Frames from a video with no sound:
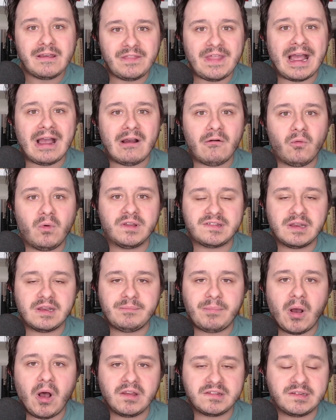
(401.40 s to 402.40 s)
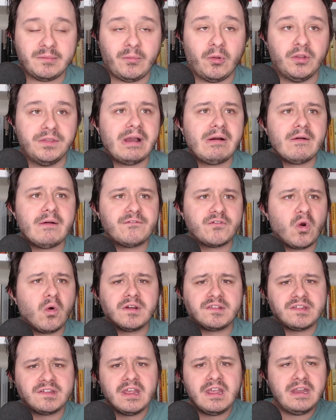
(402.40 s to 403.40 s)
that wasn't possible. Now, of
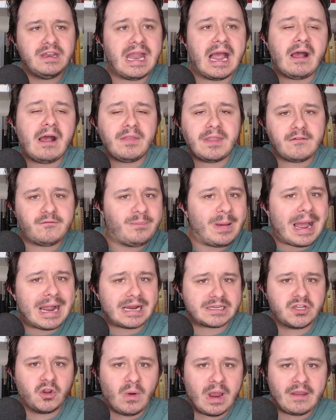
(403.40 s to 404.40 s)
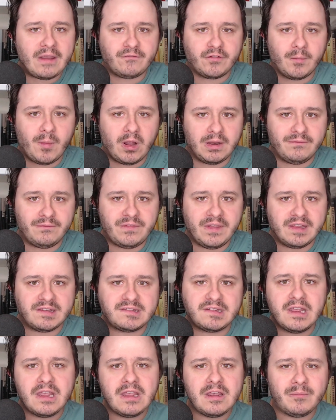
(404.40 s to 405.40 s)
course, now they've backed away from all of
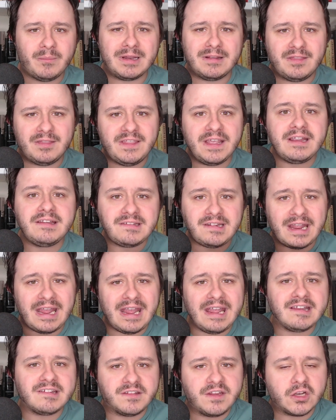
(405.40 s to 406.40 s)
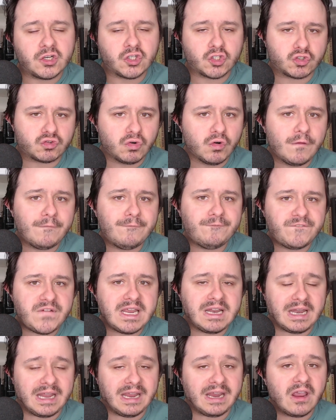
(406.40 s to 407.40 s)
this, but this is the true
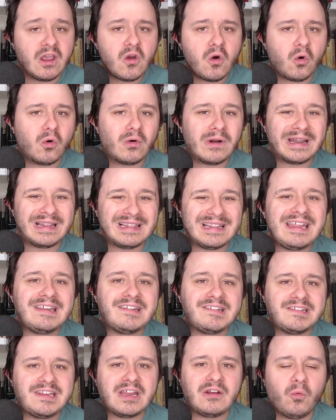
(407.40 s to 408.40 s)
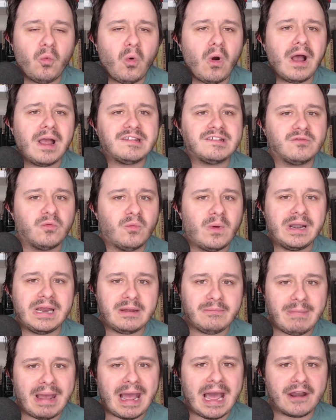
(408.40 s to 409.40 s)
feeling, or at least it was when
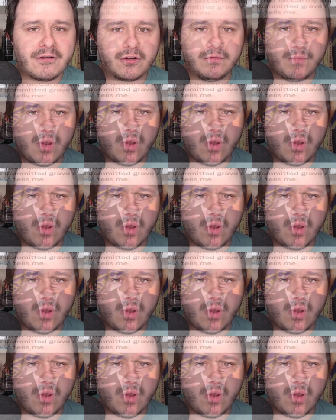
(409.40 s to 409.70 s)
it mattered